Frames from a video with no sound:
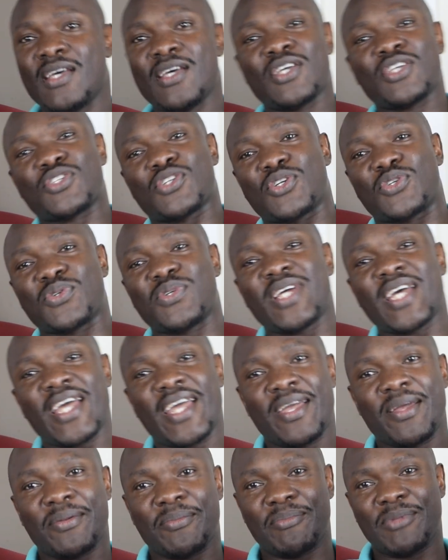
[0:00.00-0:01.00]
So
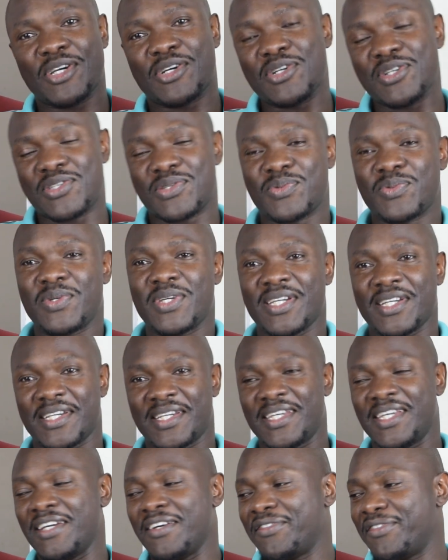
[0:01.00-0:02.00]
today, because we are
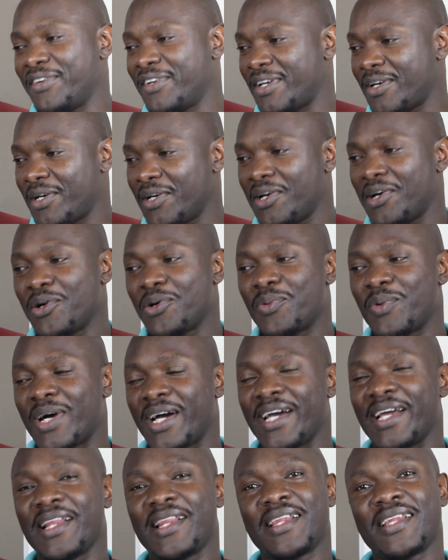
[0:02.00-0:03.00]
here for a long
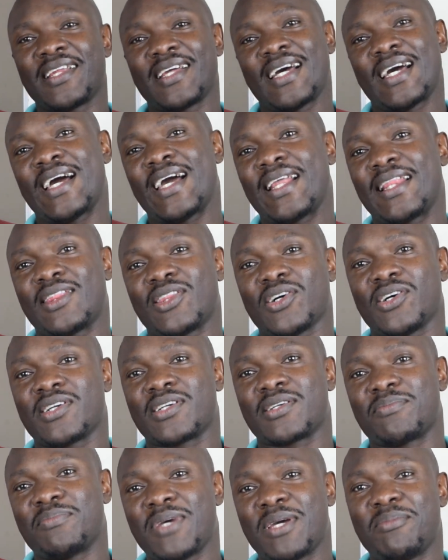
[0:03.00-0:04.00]
while, I
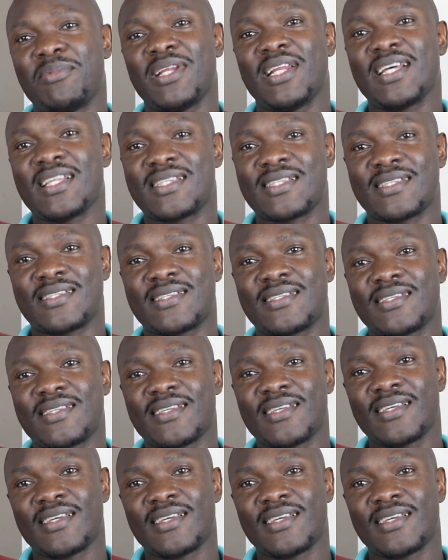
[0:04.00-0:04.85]
thought maybe let's